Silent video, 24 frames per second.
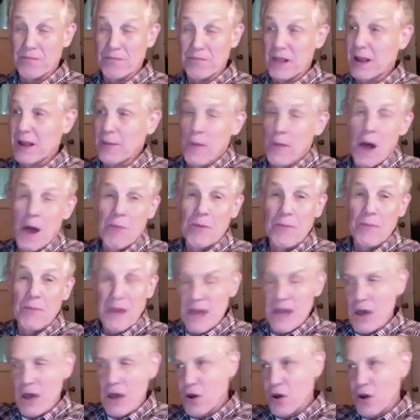like Mamma
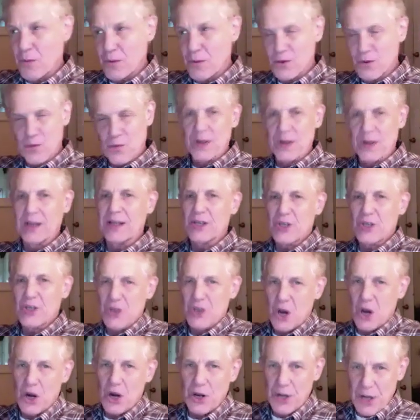Mia almost really
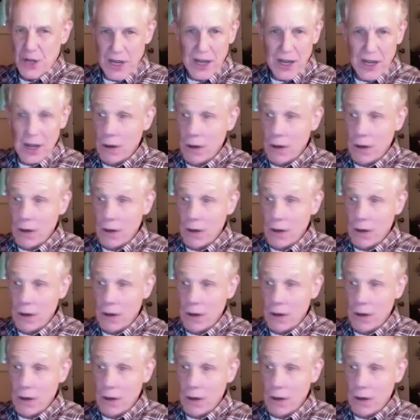started it.